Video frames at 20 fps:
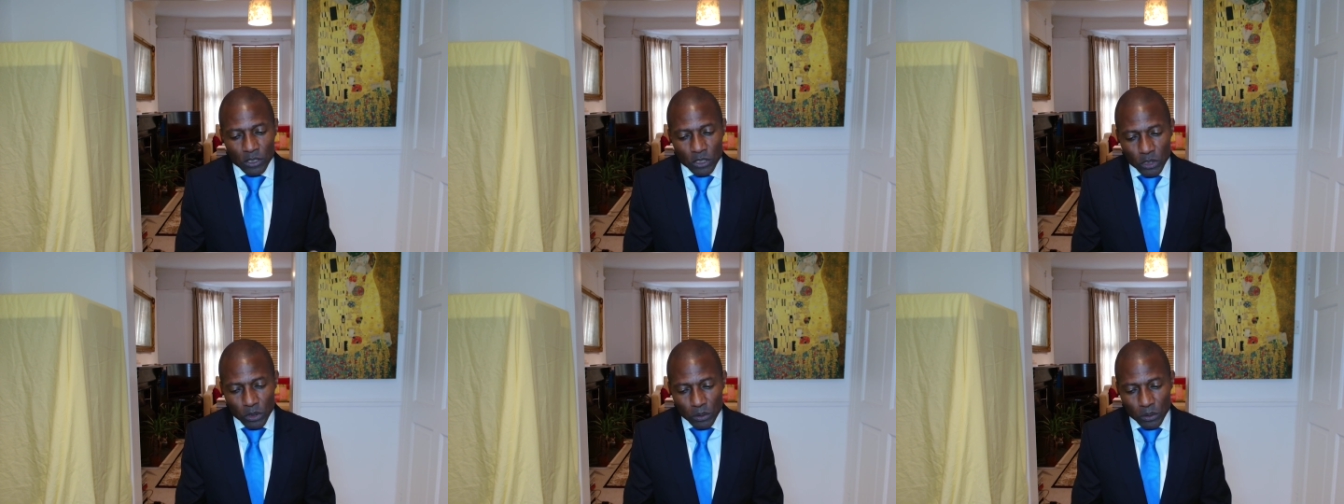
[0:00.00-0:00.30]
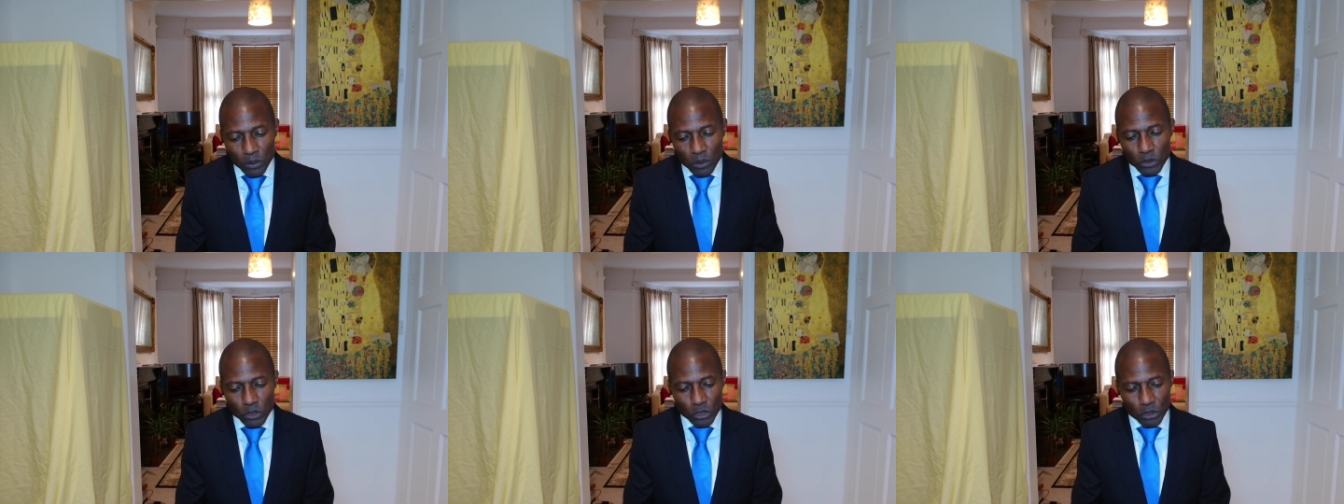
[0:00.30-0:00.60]
to
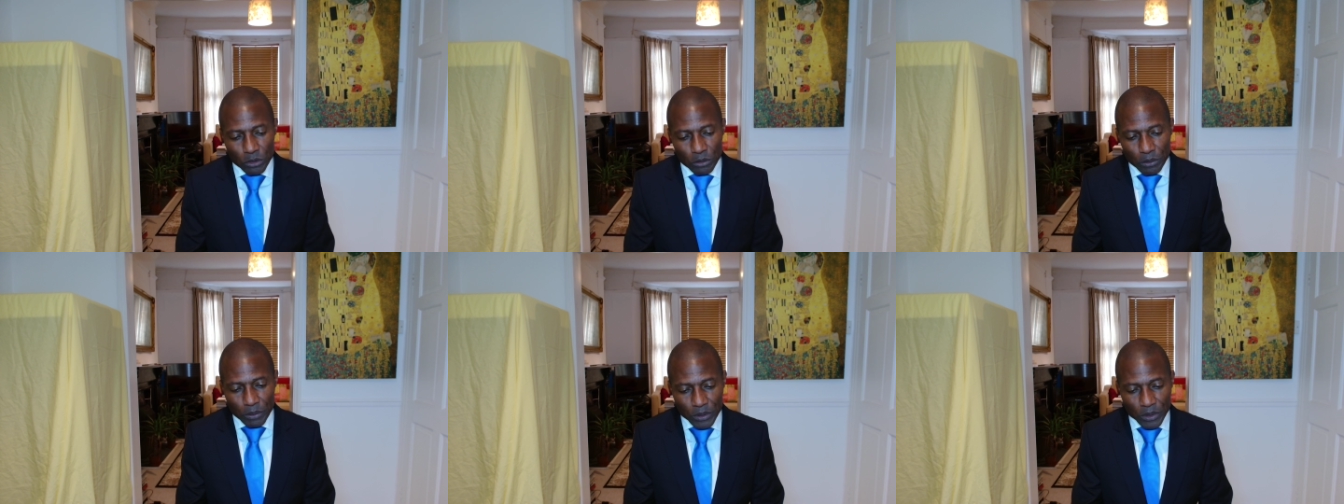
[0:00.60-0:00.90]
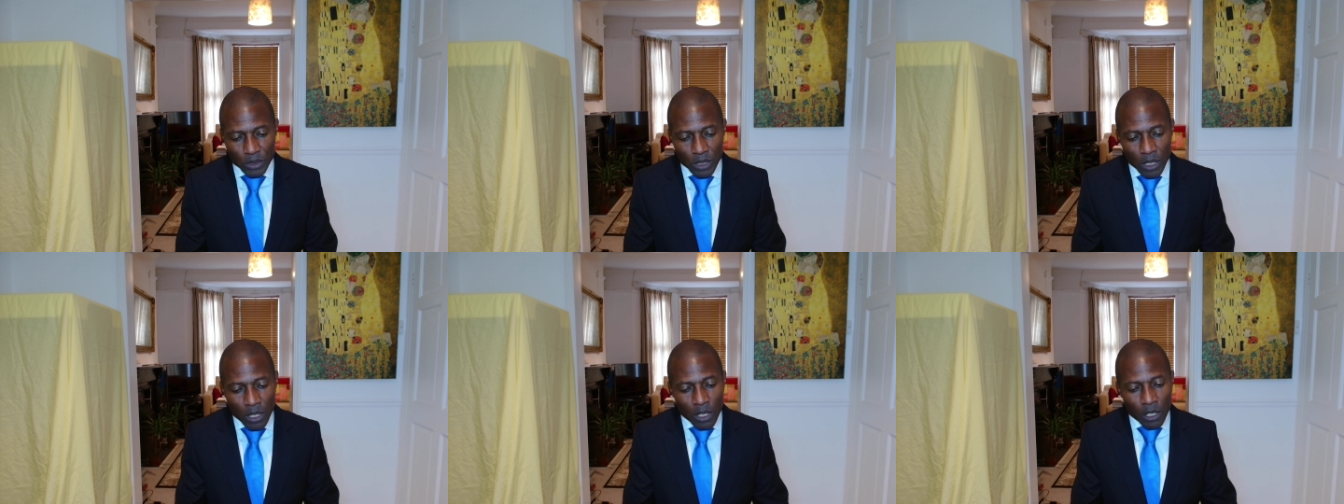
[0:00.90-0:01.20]
the
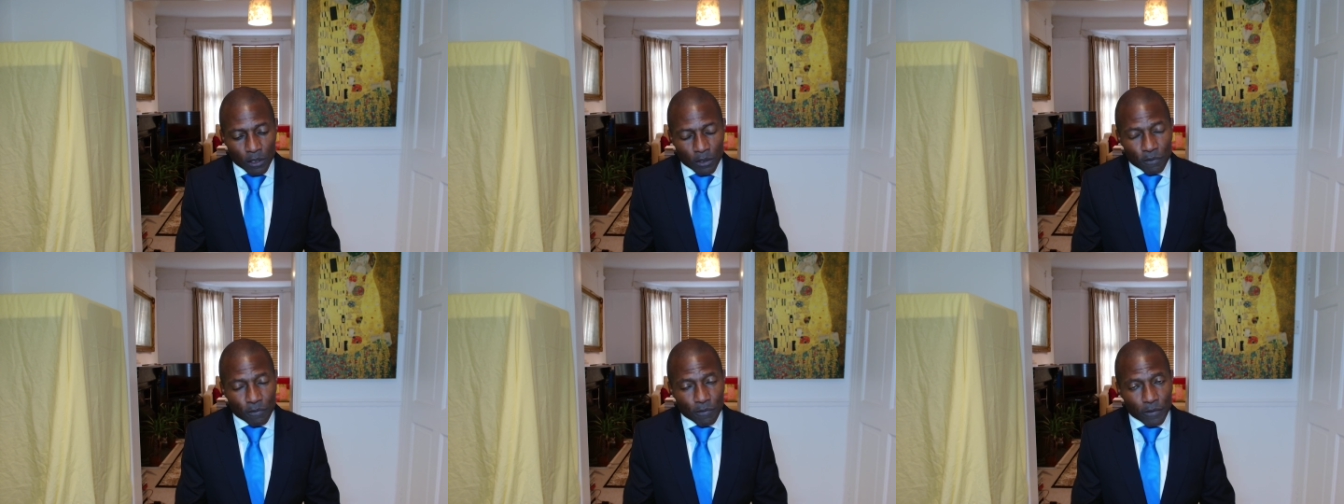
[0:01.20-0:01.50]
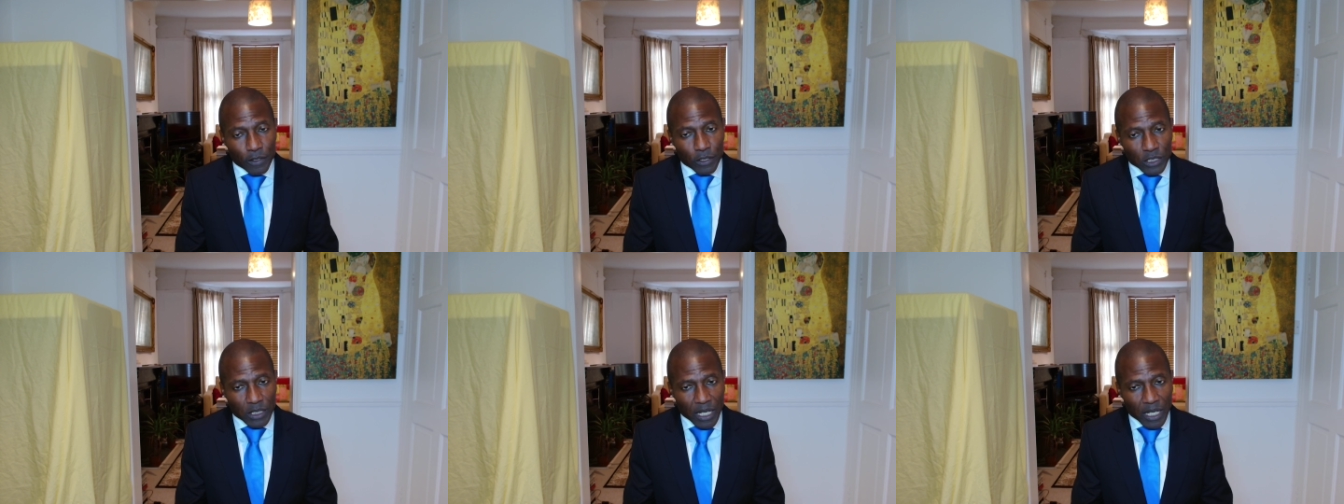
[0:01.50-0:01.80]
jurors on the
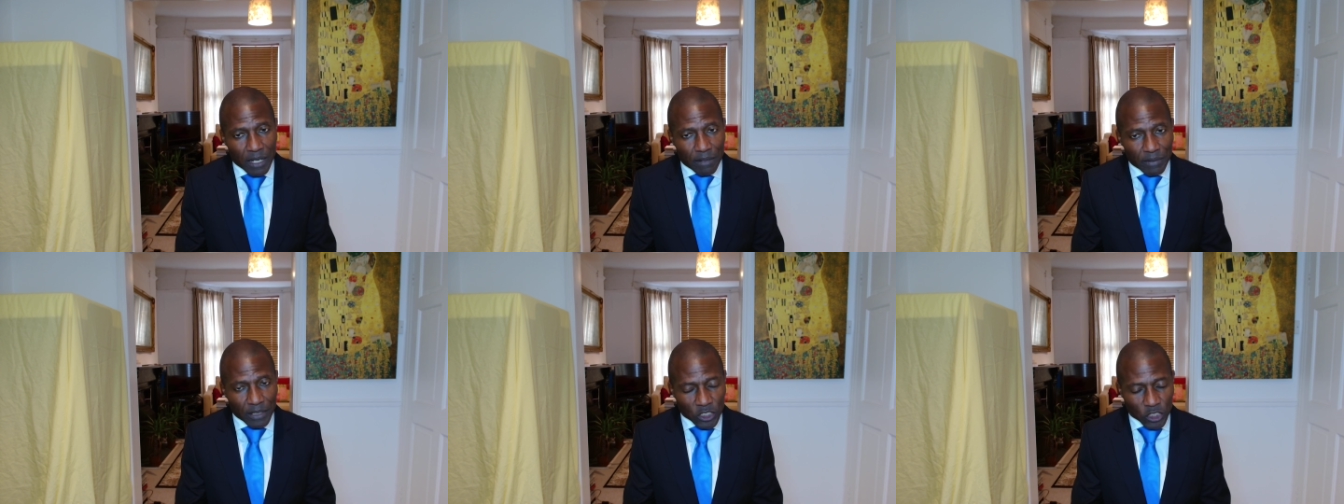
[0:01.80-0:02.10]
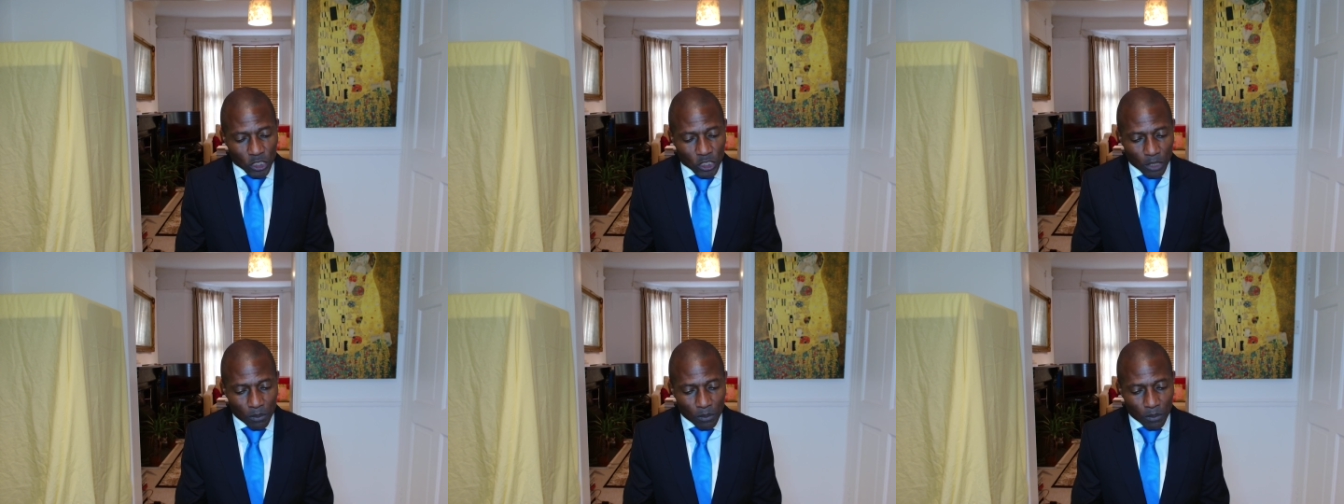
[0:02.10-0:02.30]
first day of his